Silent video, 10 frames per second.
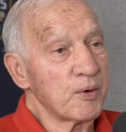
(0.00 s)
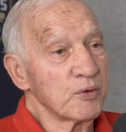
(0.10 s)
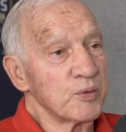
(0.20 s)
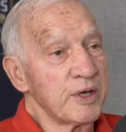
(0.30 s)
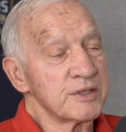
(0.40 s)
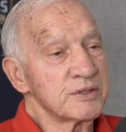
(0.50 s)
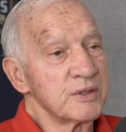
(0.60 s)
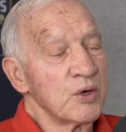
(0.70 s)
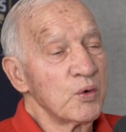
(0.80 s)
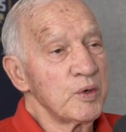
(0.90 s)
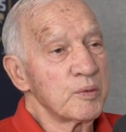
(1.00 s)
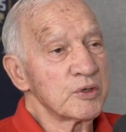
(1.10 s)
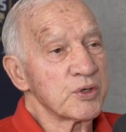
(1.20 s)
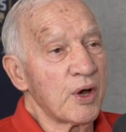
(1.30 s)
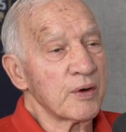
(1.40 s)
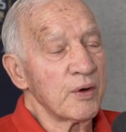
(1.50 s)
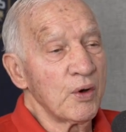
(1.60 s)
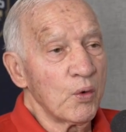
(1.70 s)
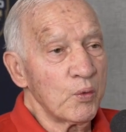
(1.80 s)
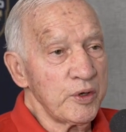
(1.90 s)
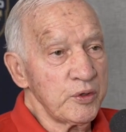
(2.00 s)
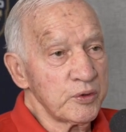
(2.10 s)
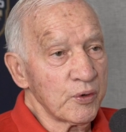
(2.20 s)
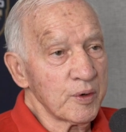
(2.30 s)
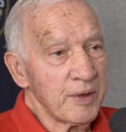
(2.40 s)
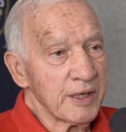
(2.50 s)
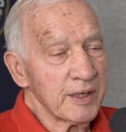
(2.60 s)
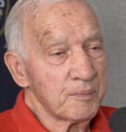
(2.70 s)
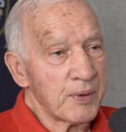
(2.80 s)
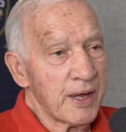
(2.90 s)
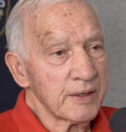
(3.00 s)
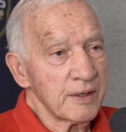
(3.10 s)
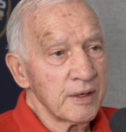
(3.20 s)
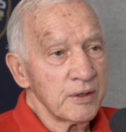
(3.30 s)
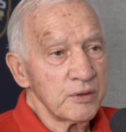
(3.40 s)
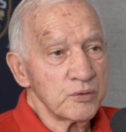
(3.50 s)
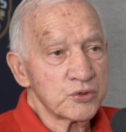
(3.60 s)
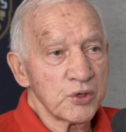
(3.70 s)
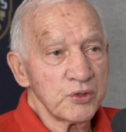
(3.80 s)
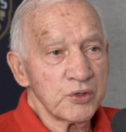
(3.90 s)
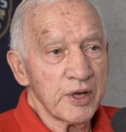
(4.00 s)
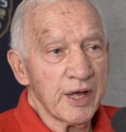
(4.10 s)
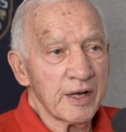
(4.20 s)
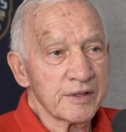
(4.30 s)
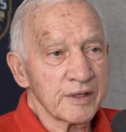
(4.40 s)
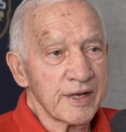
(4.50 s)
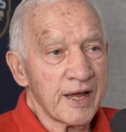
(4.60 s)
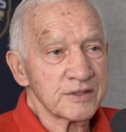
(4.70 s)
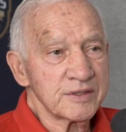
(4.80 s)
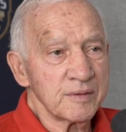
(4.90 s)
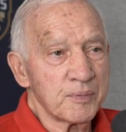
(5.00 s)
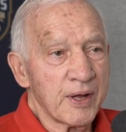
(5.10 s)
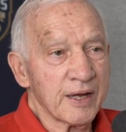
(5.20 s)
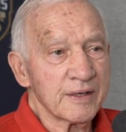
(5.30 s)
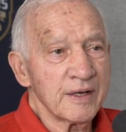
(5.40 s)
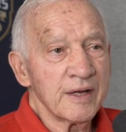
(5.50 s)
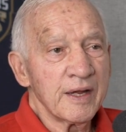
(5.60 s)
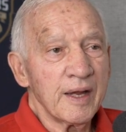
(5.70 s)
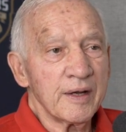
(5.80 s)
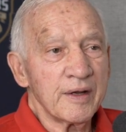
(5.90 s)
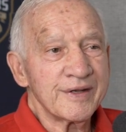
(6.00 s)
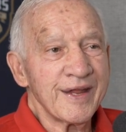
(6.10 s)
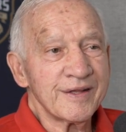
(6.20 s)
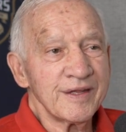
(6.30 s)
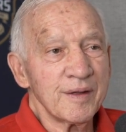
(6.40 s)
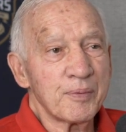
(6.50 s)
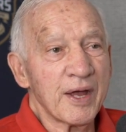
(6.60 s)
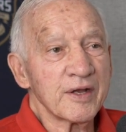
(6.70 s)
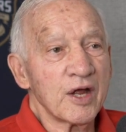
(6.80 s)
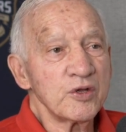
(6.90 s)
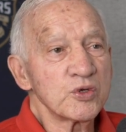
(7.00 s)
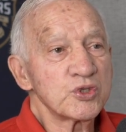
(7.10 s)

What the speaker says: both ways, we were taught when you go to make impact, you turn your head at the last impact and take the impact on your